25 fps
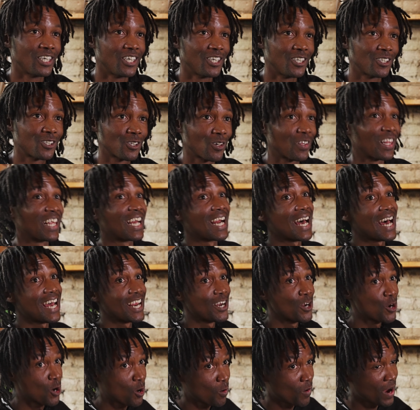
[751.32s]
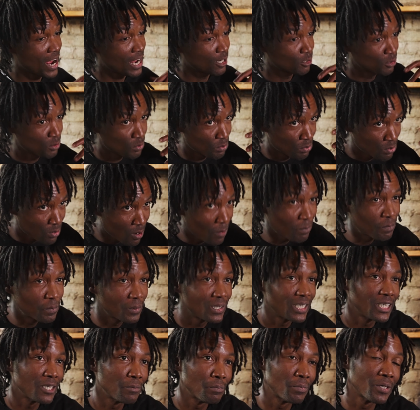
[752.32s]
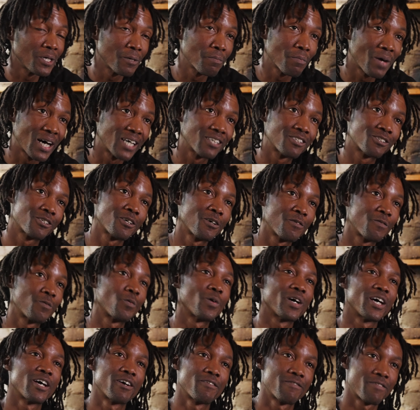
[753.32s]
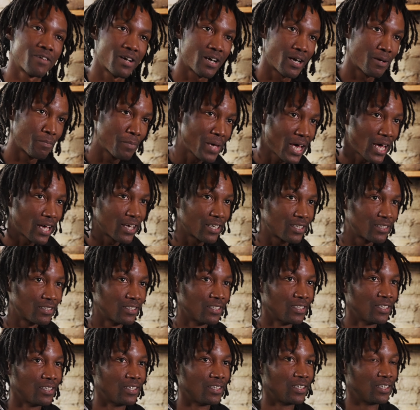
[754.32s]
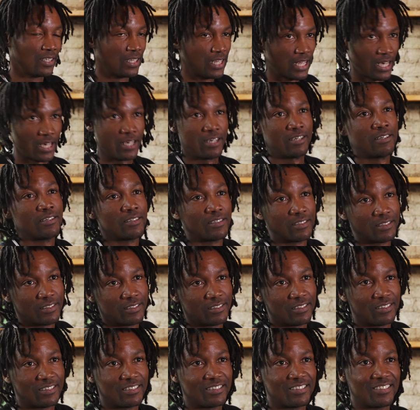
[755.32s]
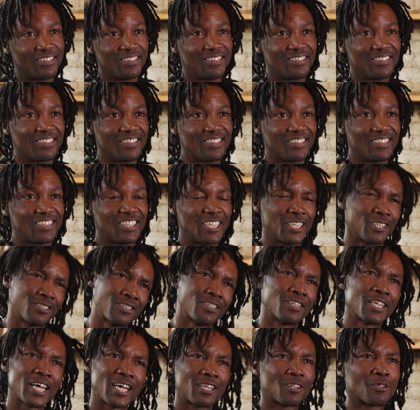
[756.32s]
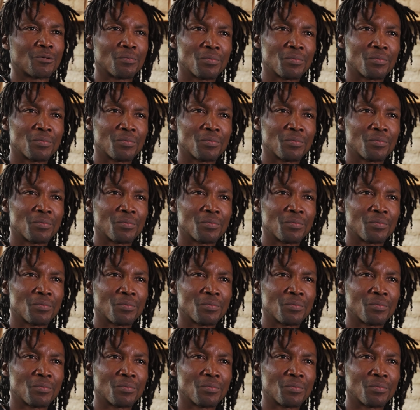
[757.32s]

so that I know how to properly be myself wherever I'm at, then isn't that the